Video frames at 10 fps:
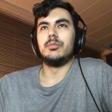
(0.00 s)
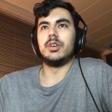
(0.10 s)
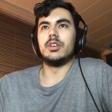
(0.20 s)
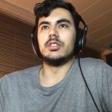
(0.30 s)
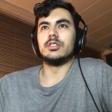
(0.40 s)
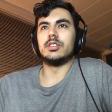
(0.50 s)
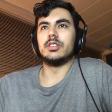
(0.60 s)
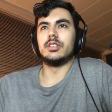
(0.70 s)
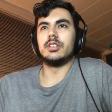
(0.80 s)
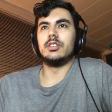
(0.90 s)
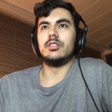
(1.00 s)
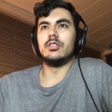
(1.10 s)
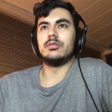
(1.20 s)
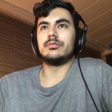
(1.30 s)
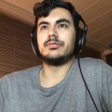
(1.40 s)
Because
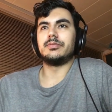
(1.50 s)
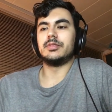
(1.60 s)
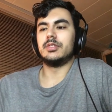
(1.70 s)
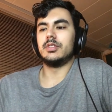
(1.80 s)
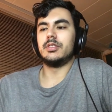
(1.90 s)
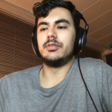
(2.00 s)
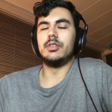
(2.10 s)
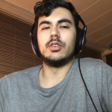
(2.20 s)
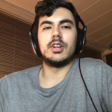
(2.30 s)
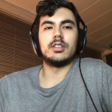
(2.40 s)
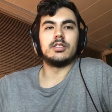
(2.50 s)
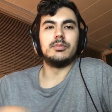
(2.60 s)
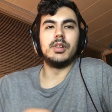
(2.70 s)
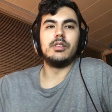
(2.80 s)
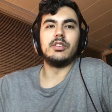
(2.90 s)
if you look at the
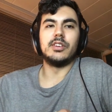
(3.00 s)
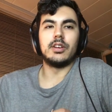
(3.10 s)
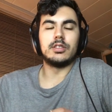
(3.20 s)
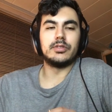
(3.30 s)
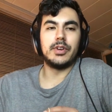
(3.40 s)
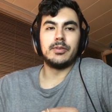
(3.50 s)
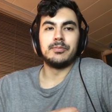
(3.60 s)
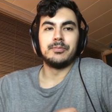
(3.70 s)
military history,